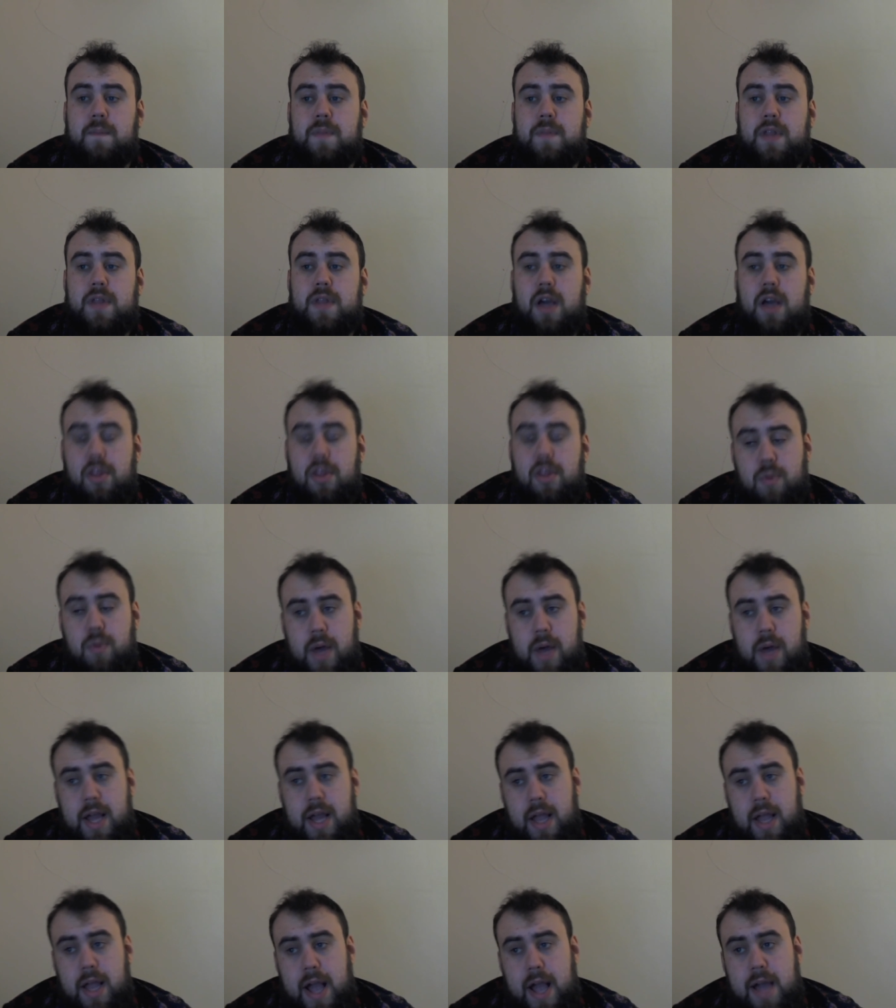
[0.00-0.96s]
the other way
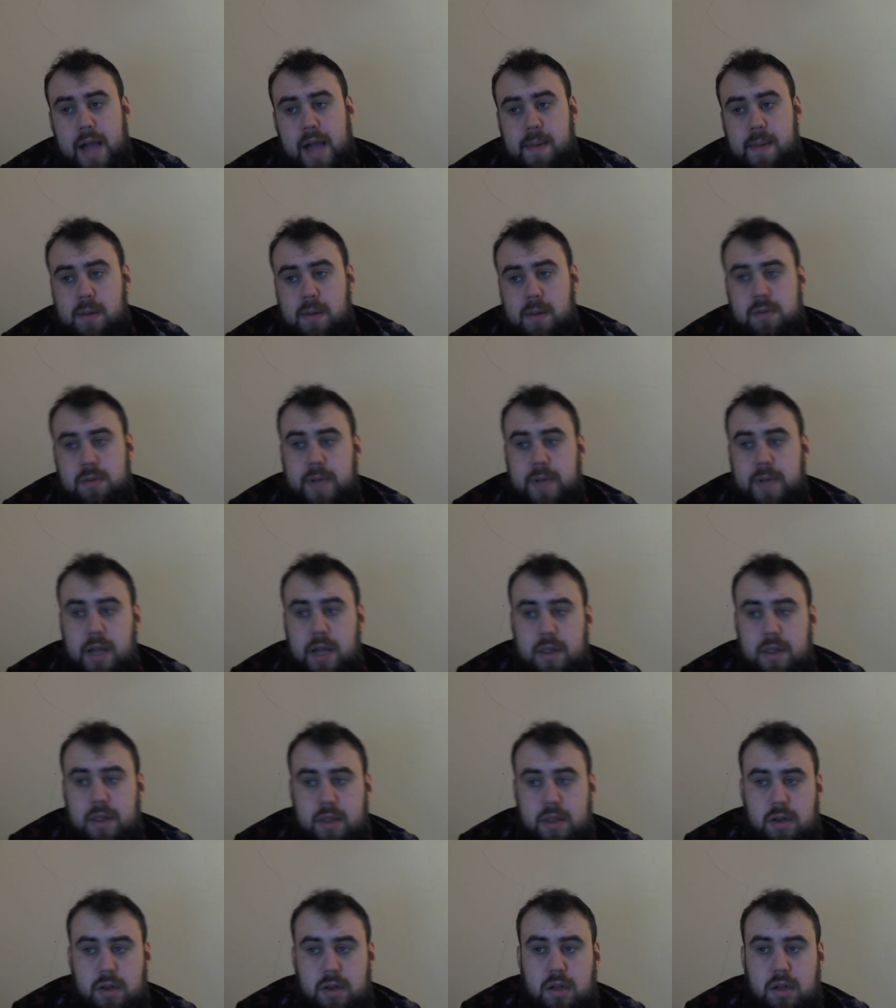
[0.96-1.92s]
it came up to me, other
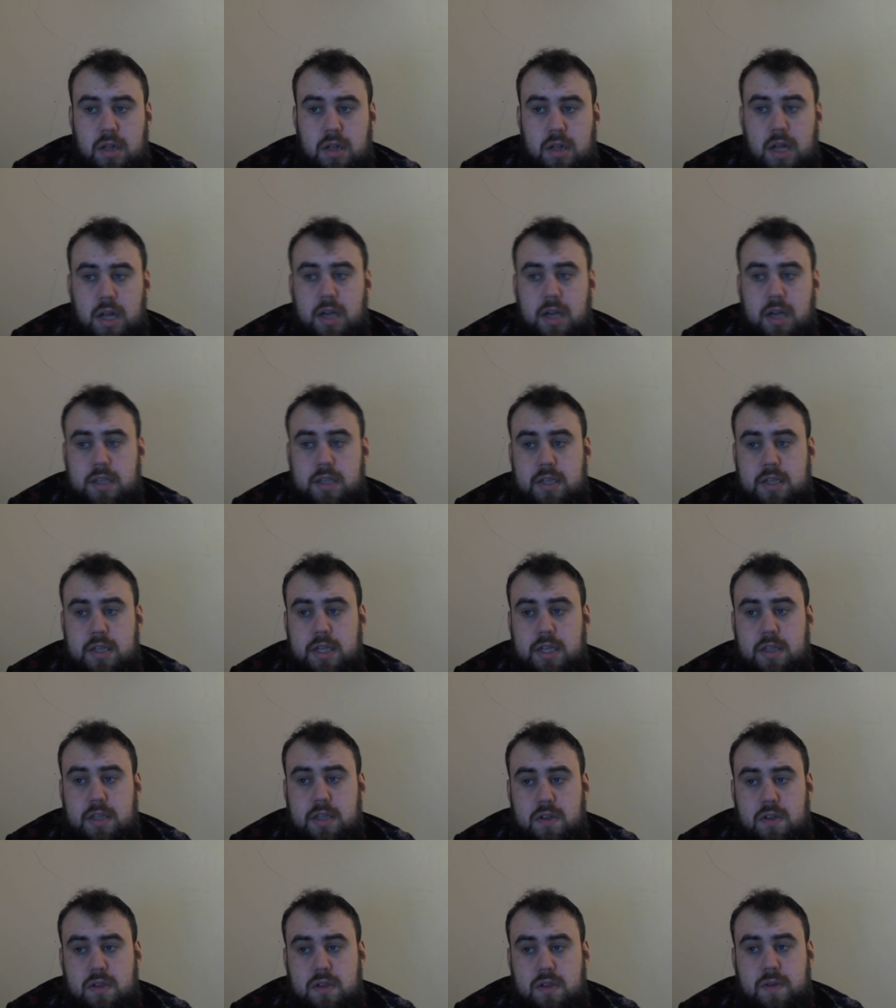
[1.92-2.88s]
than class,
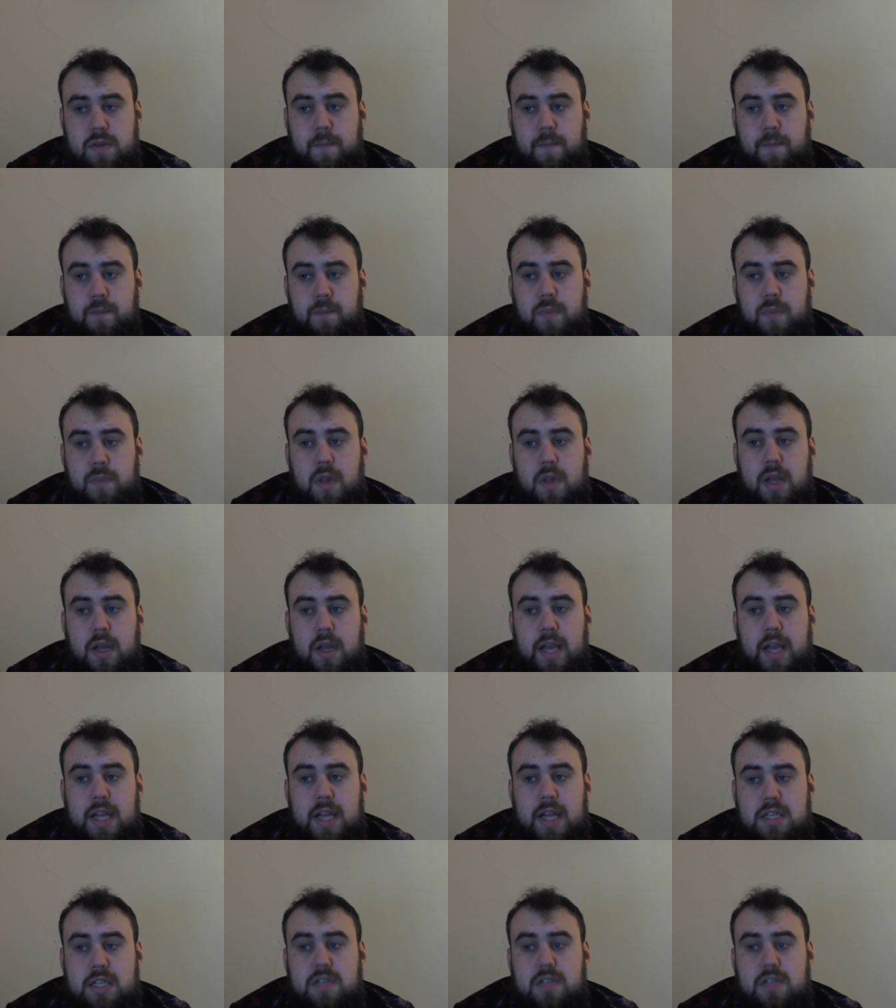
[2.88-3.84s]
is
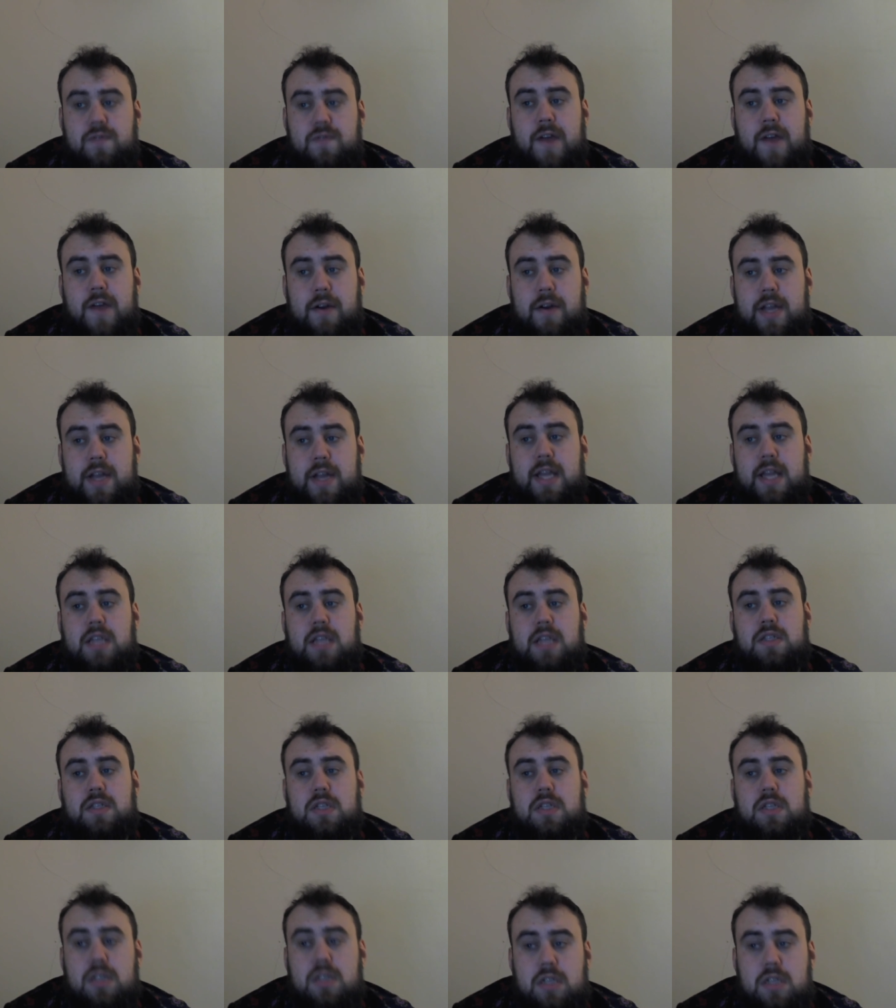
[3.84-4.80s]
it is very
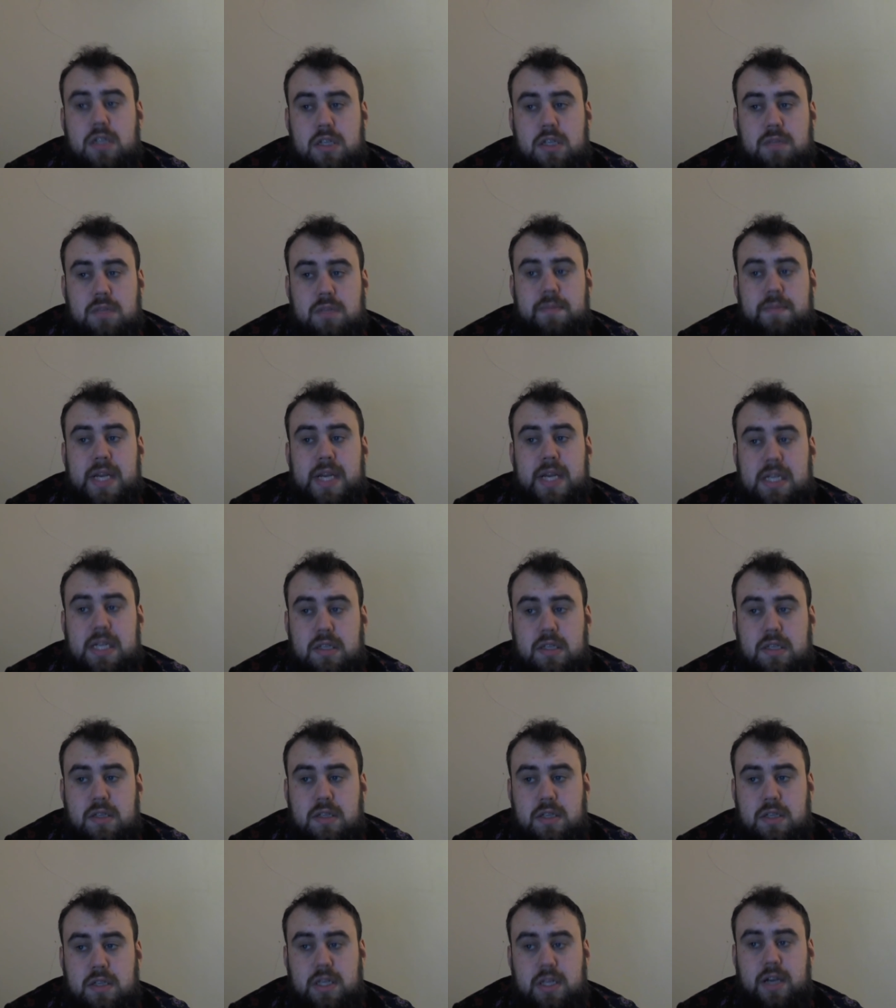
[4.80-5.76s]
easy to dismiss
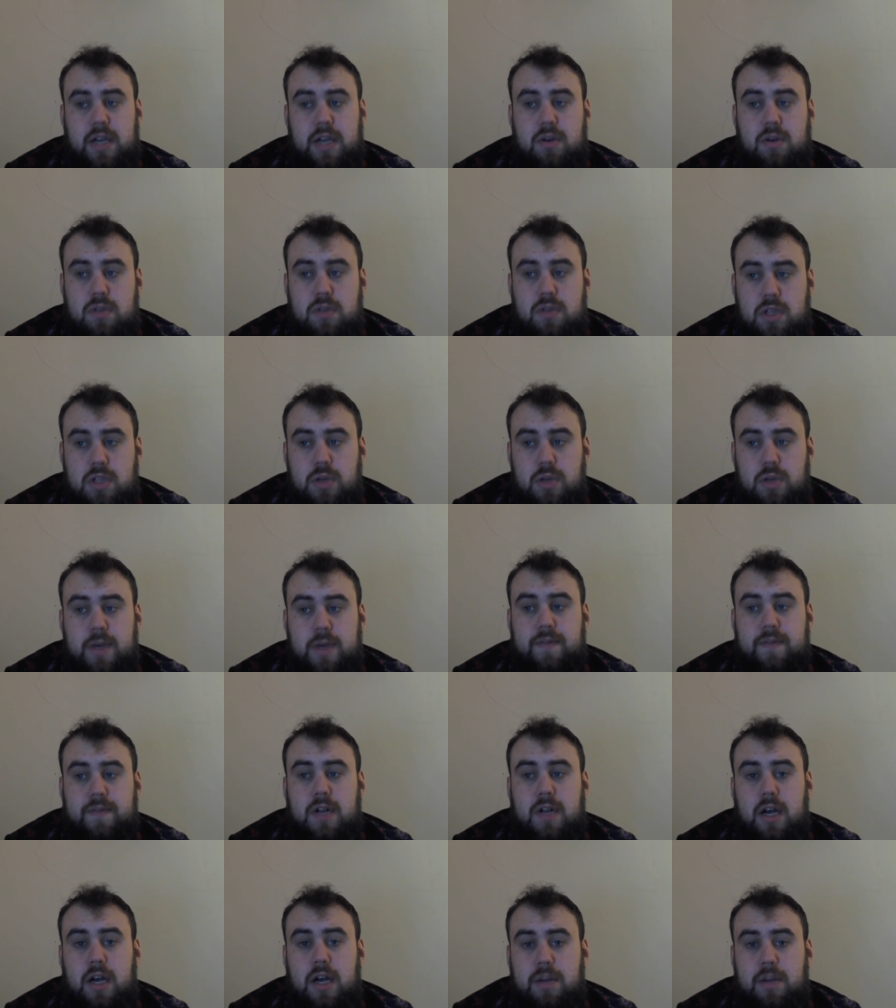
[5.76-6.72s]
skills that you have
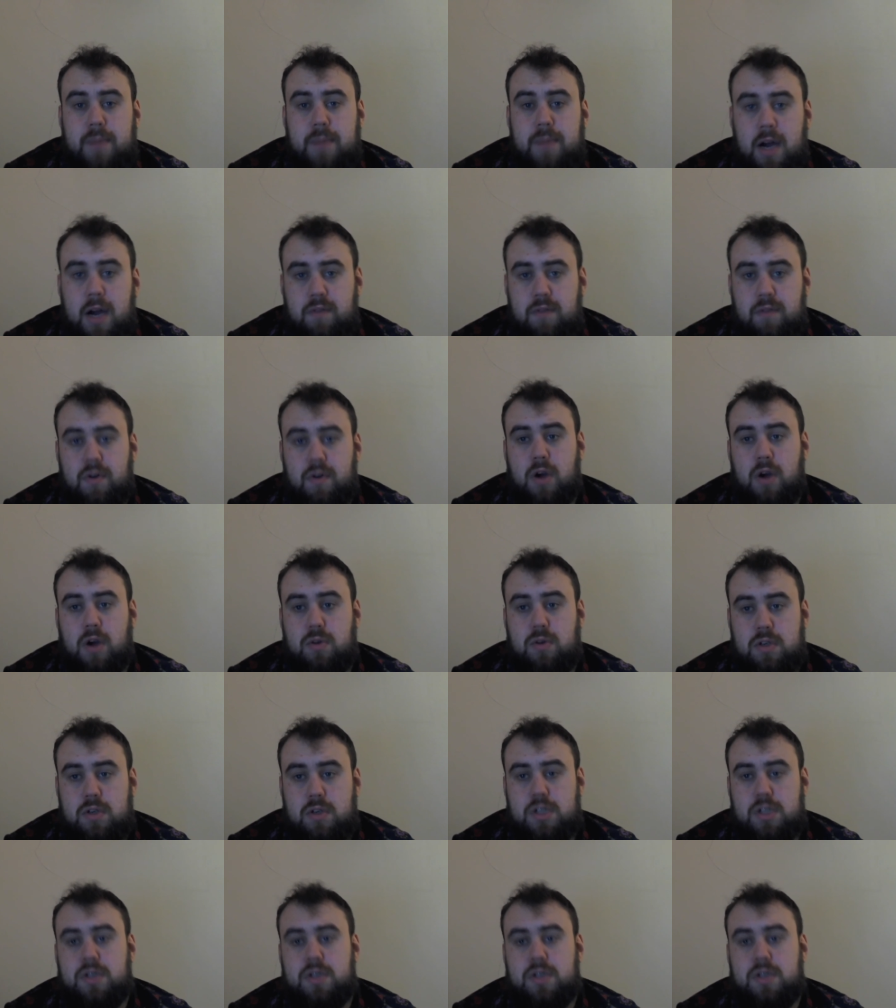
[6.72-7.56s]
learnt by rote.